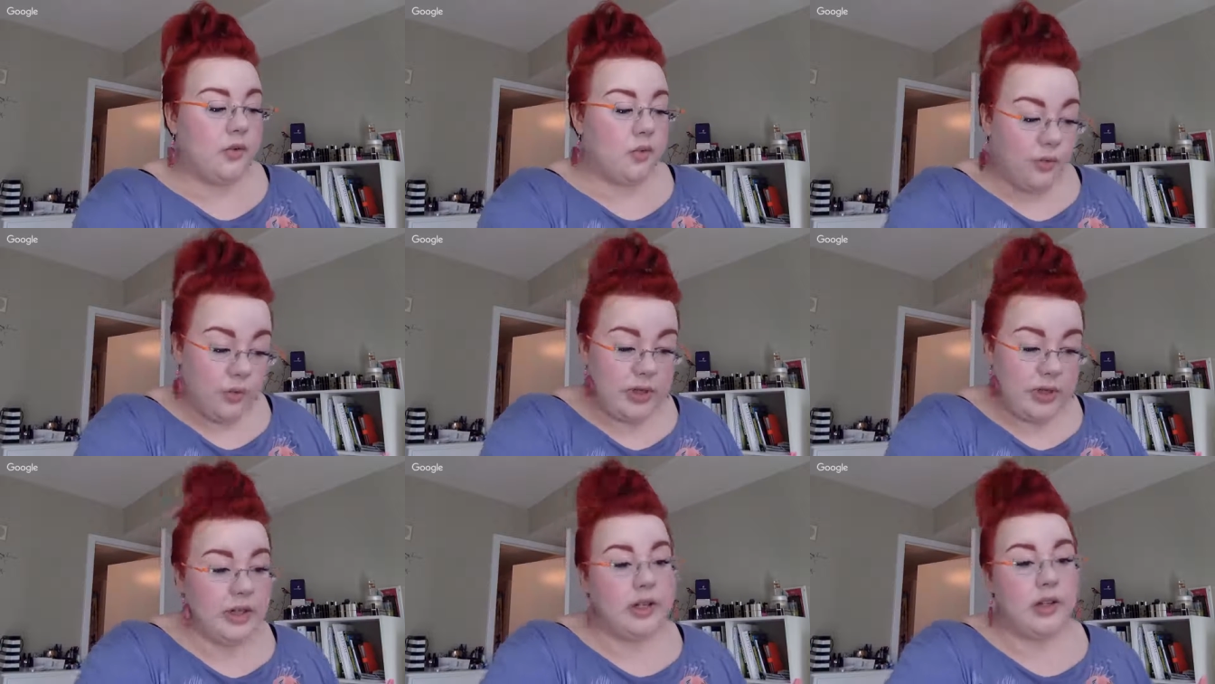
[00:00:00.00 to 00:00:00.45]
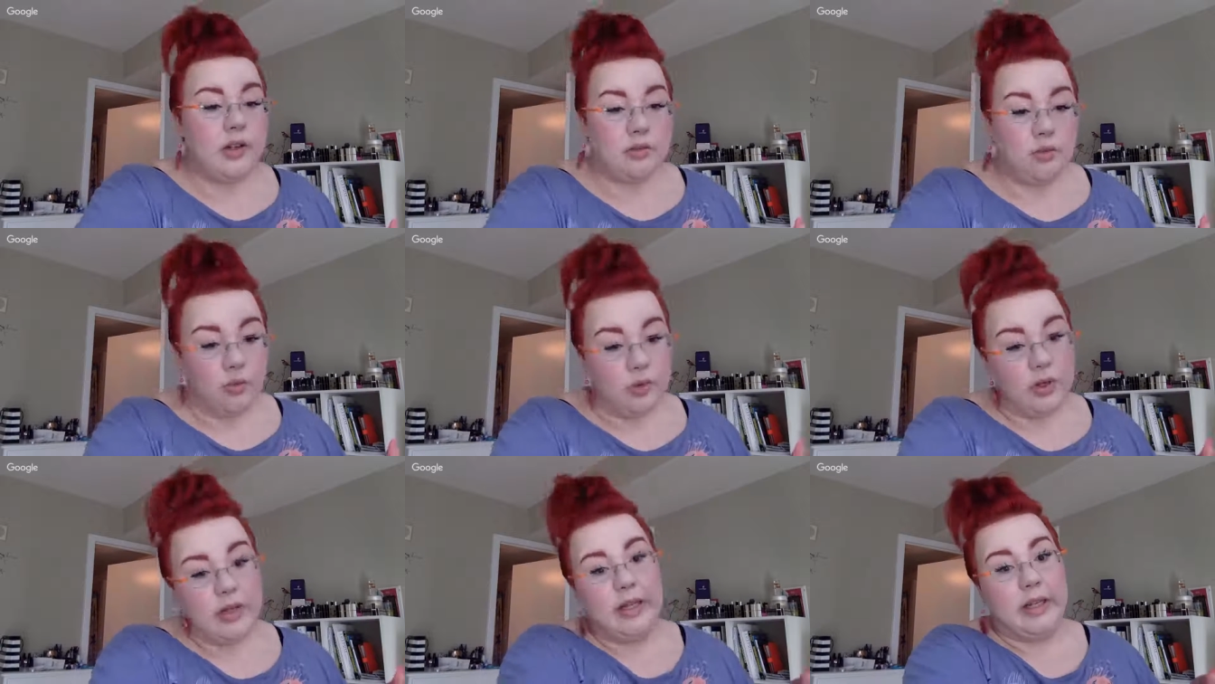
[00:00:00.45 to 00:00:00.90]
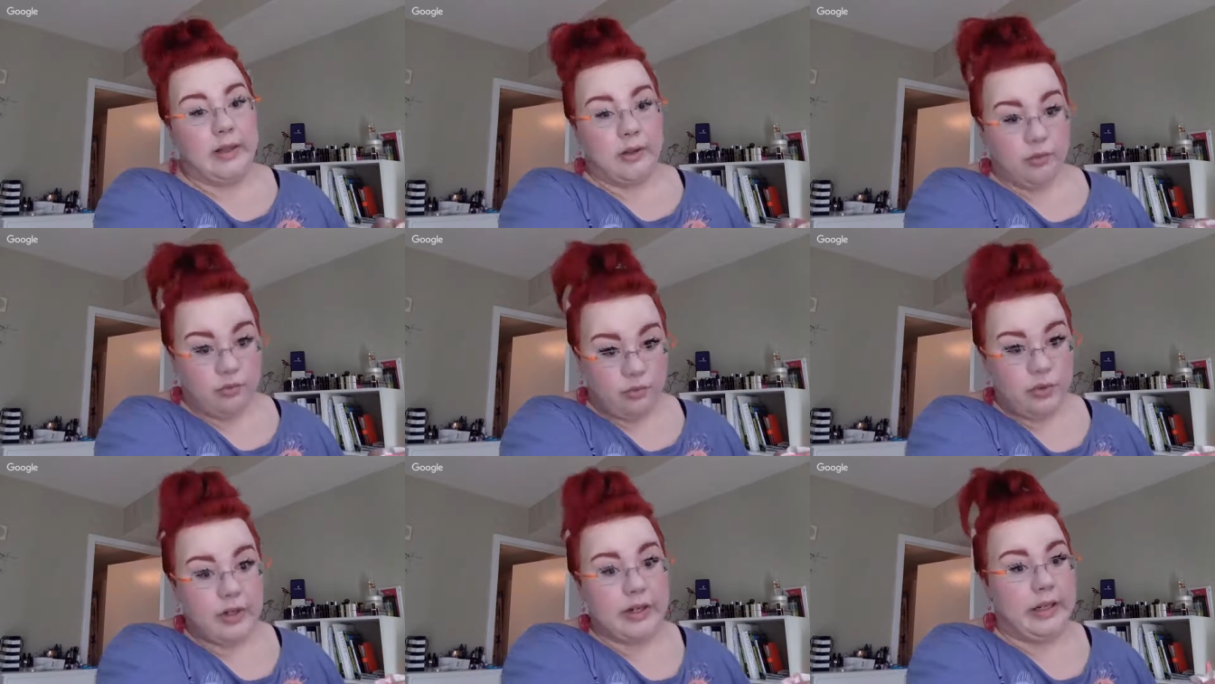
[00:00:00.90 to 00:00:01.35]
really, really,
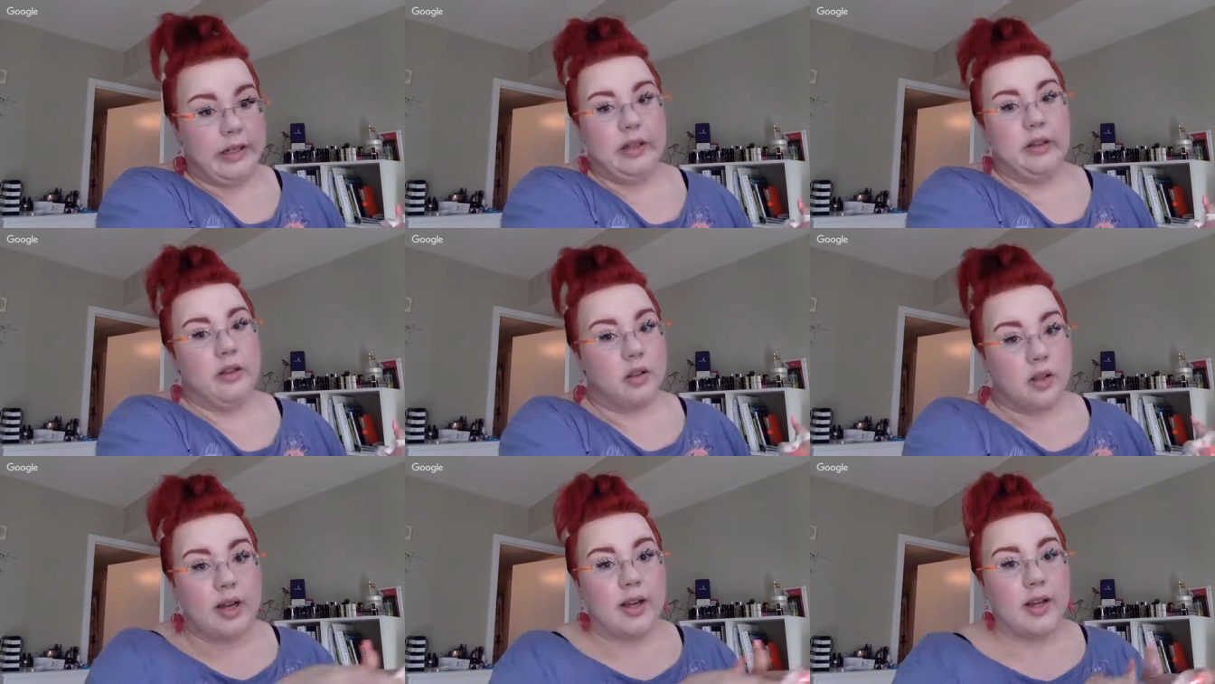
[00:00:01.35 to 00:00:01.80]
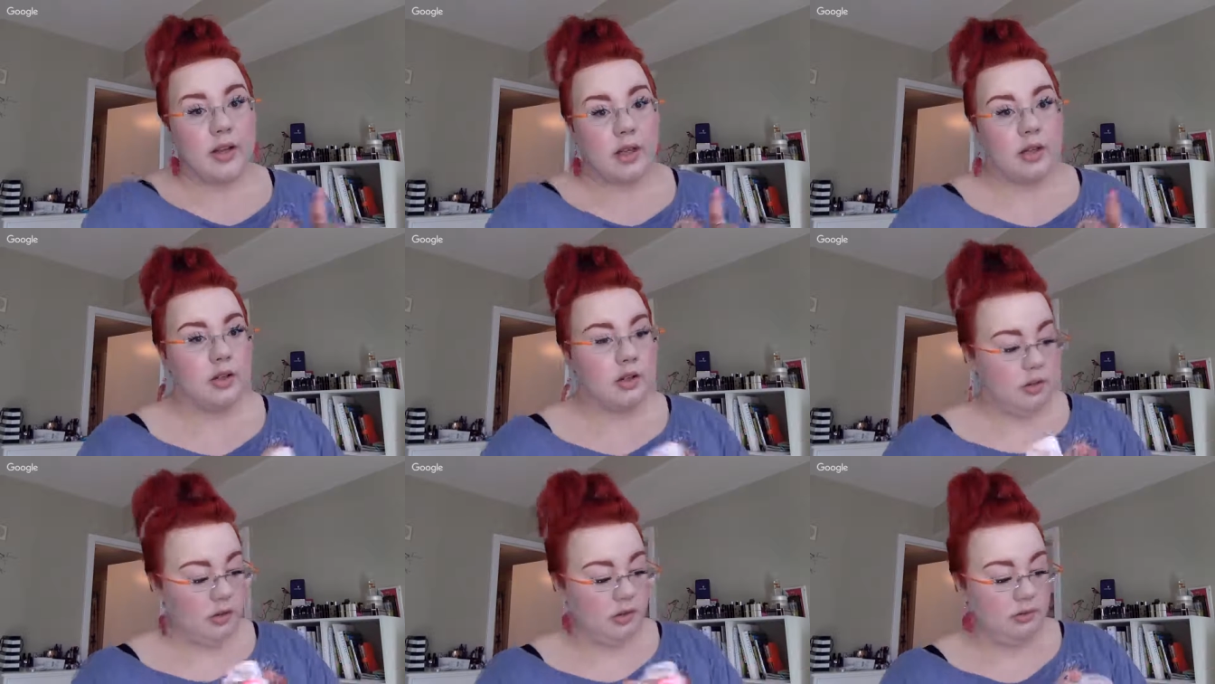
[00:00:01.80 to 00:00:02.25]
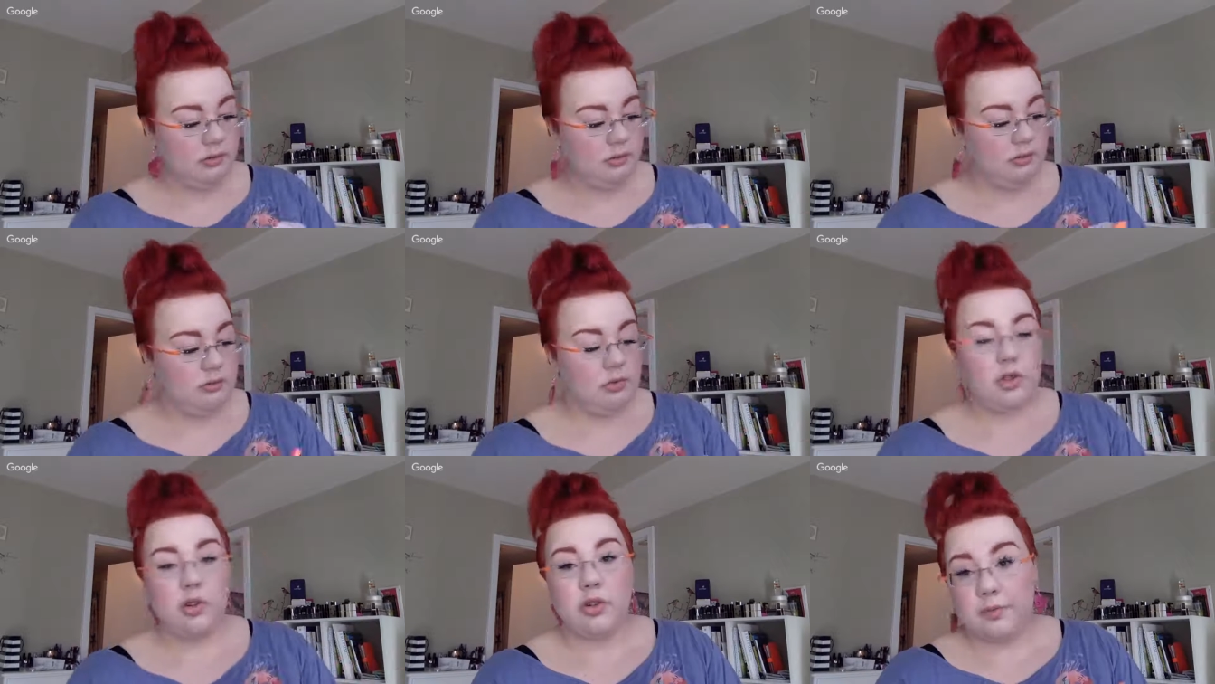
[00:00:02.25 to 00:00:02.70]
really like
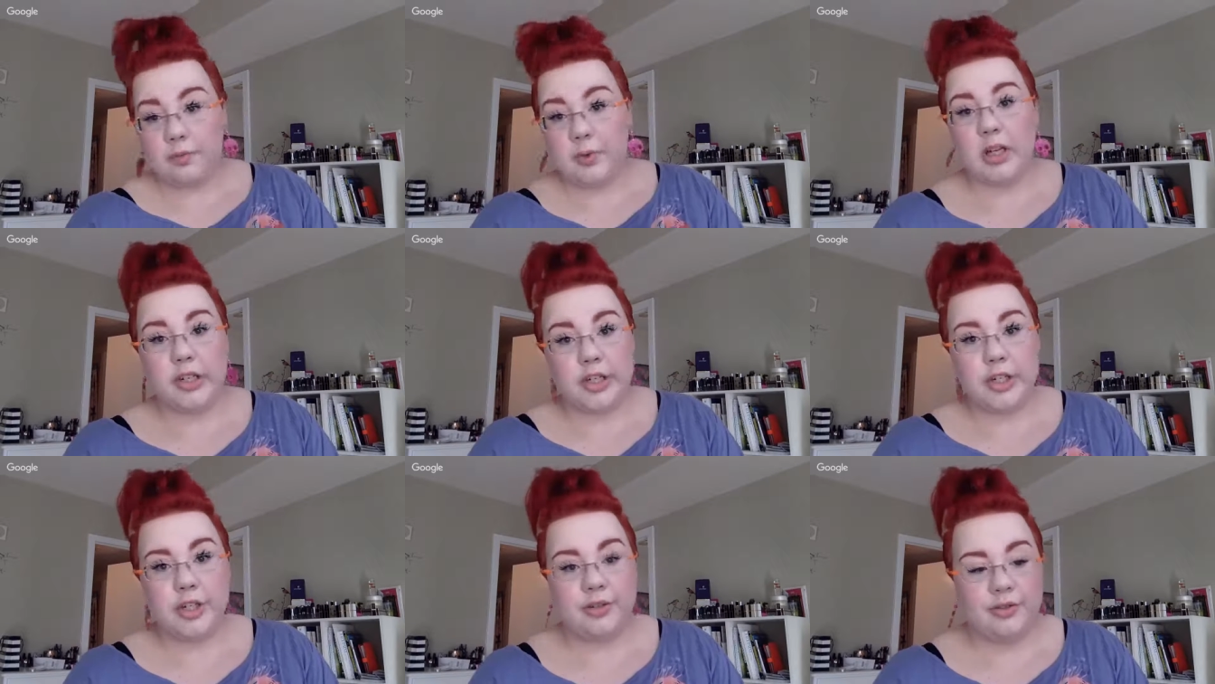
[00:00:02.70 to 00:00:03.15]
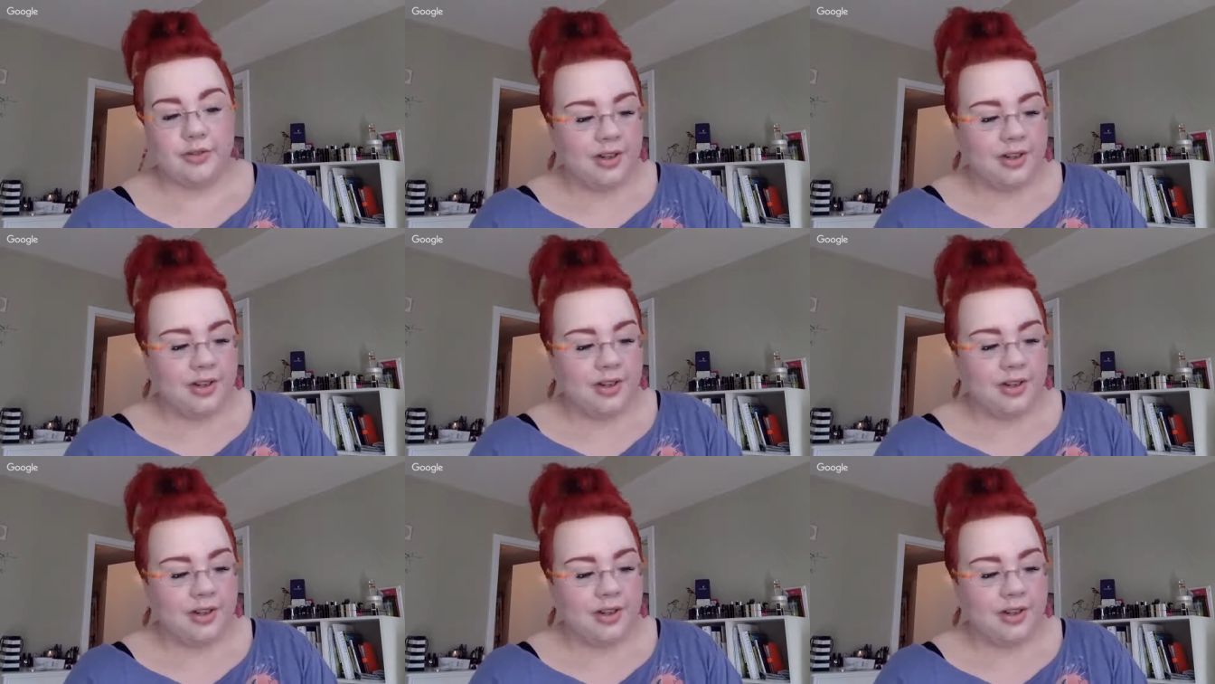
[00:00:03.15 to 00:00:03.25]
a lot of blush.